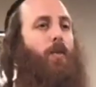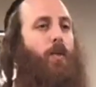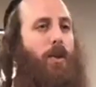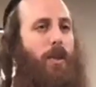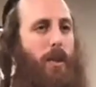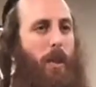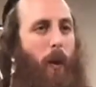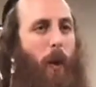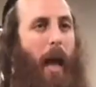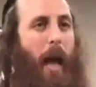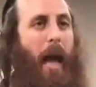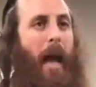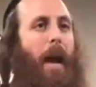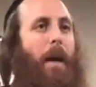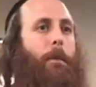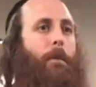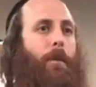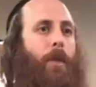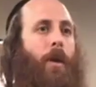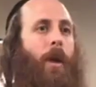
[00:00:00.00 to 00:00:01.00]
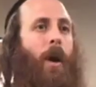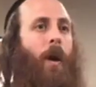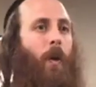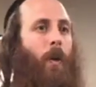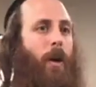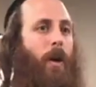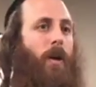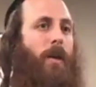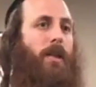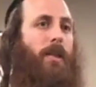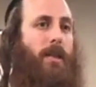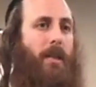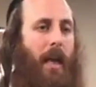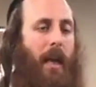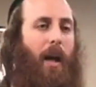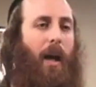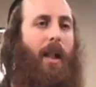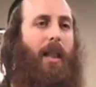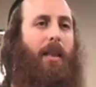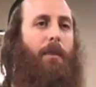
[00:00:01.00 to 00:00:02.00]
We're so happy. We're going to
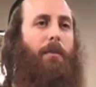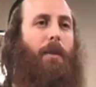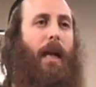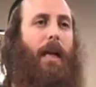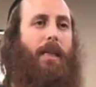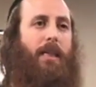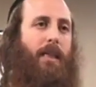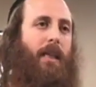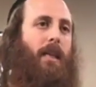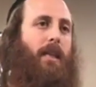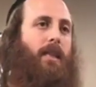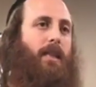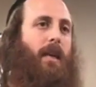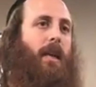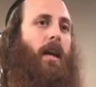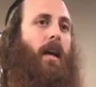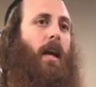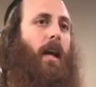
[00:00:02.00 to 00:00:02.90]
say all the blessings.